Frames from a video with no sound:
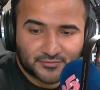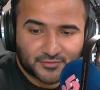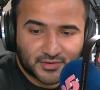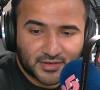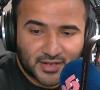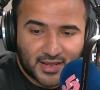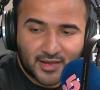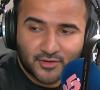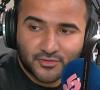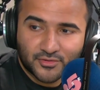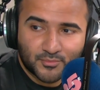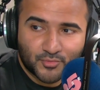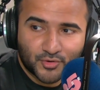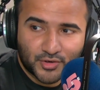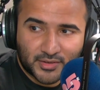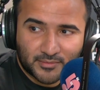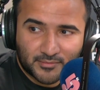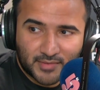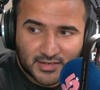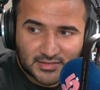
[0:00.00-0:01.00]
for now, the
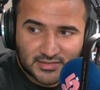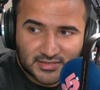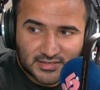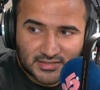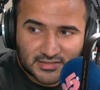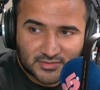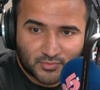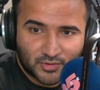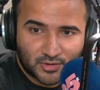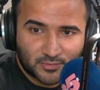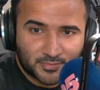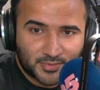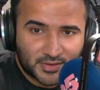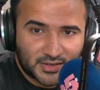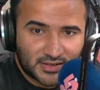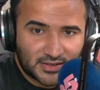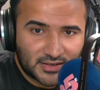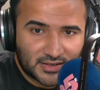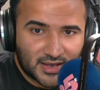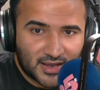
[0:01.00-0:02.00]
morning majlis will
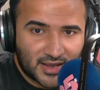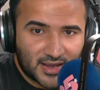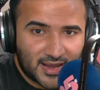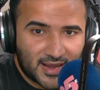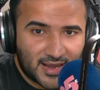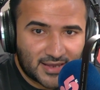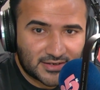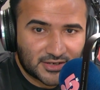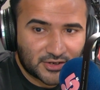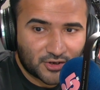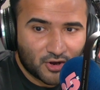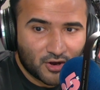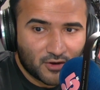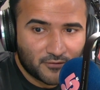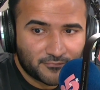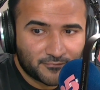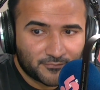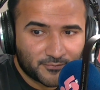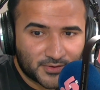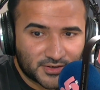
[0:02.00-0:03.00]
be uh, heading
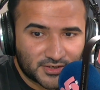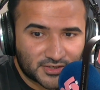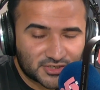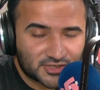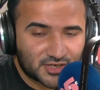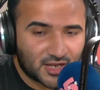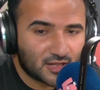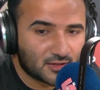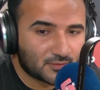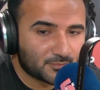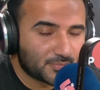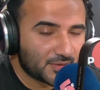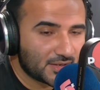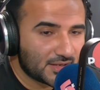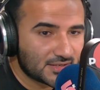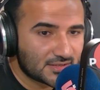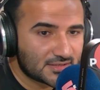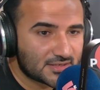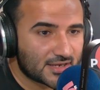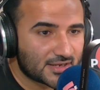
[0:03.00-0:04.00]
off. We shall
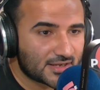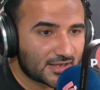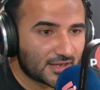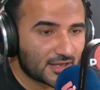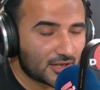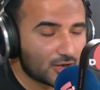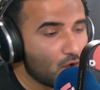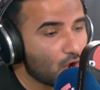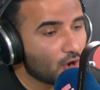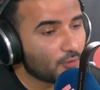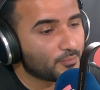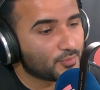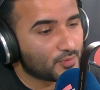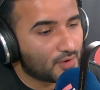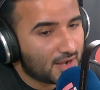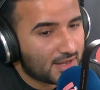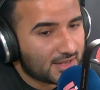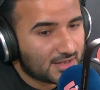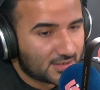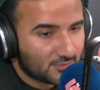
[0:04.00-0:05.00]
be taking a long
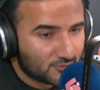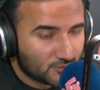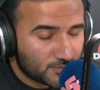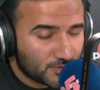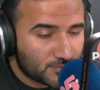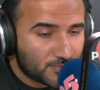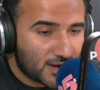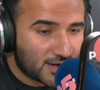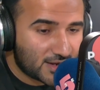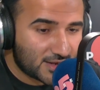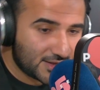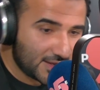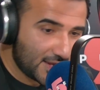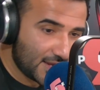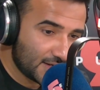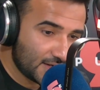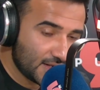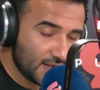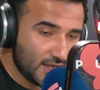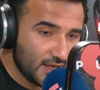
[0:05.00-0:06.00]
break and we'll be back
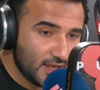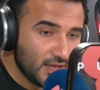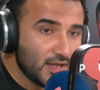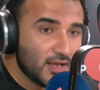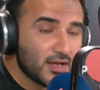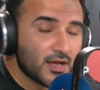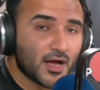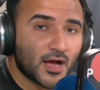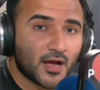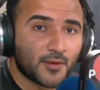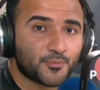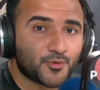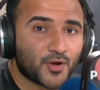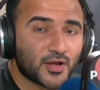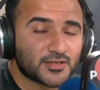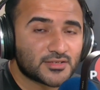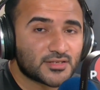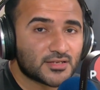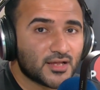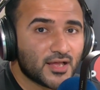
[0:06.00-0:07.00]
again uh,
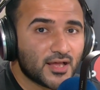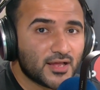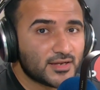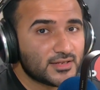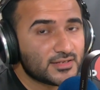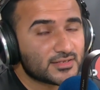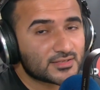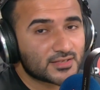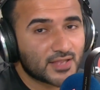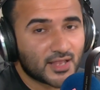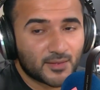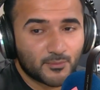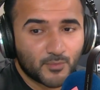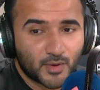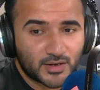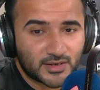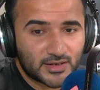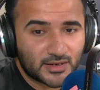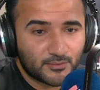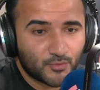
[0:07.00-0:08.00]
bright and early uh, Monday